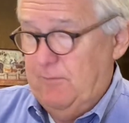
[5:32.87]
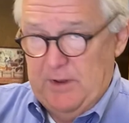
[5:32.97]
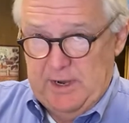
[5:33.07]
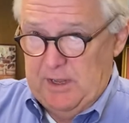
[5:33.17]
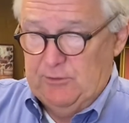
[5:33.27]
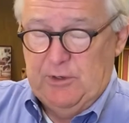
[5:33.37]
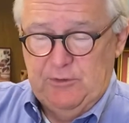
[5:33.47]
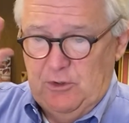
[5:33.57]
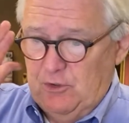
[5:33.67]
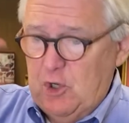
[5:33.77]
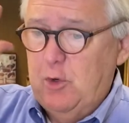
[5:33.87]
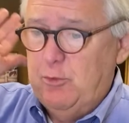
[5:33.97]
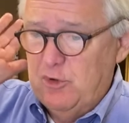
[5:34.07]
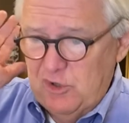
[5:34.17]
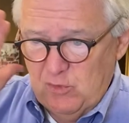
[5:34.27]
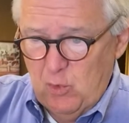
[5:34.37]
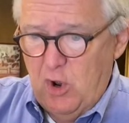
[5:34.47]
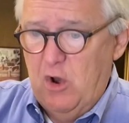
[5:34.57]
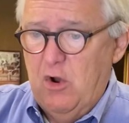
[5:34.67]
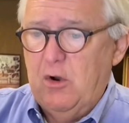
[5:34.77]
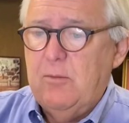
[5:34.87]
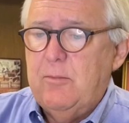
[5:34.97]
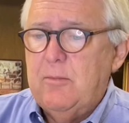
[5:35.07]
Flat out says it. Job, you're just wrong.